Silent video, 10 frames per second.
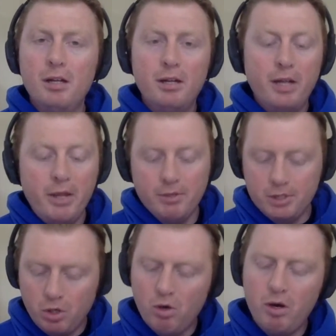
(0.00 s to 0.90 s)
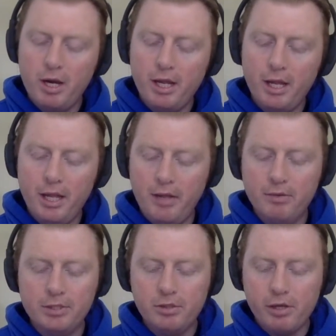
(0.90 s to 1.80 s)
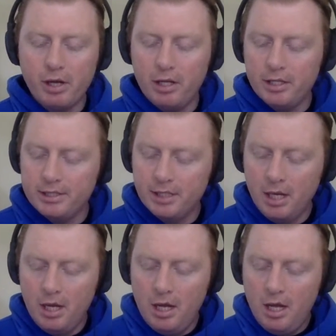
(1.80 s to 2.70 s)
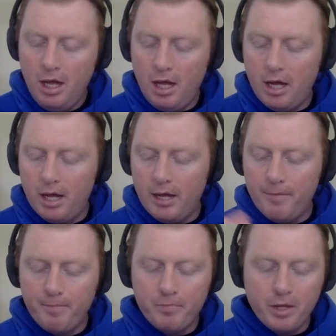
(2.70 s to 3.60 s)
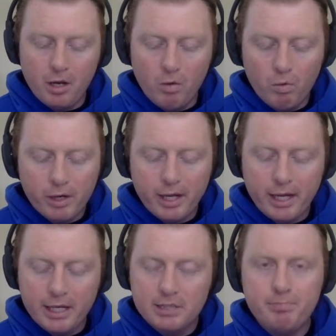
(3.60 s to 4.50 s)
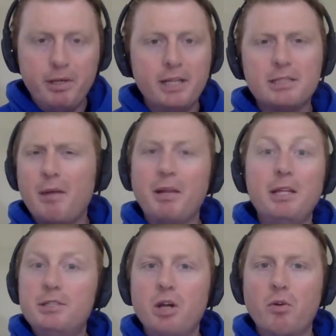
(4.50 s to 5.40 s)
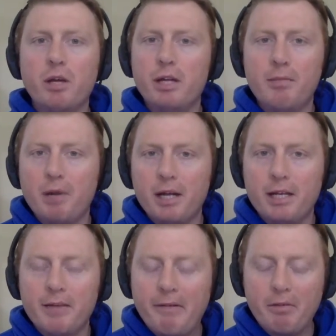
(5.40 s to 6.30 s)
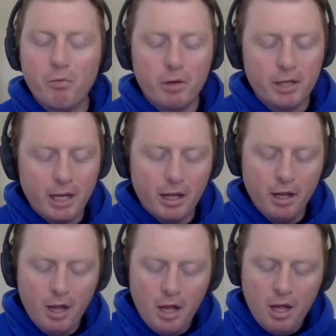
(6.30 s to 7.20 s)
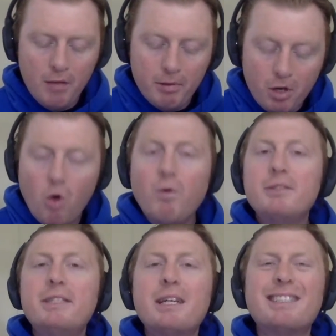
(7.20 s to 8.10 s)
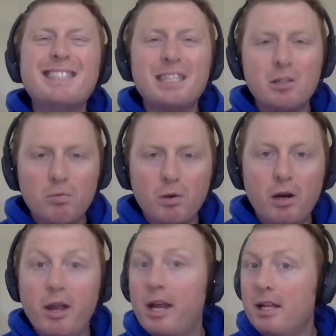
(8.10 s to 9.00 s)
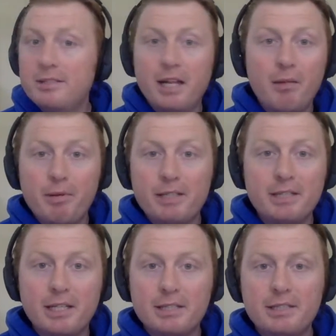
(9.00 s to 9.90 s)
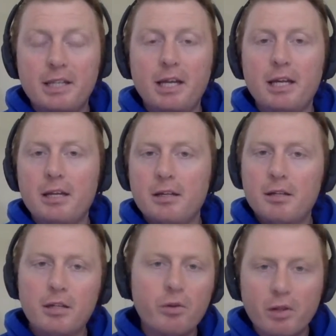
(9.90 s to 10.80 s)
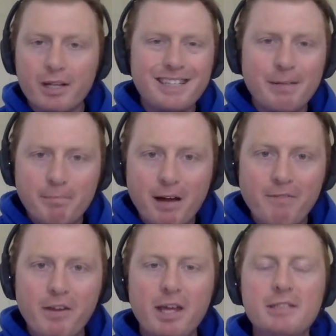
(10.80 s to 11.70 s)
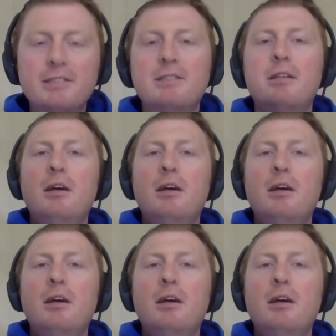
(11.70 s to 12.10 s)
He was touring. He was doing all his, working on his bits. I mean, he's so good. He probably didn't even have to work on it. But no one said a single word, and he said it best in his thing. "You clicked on my face."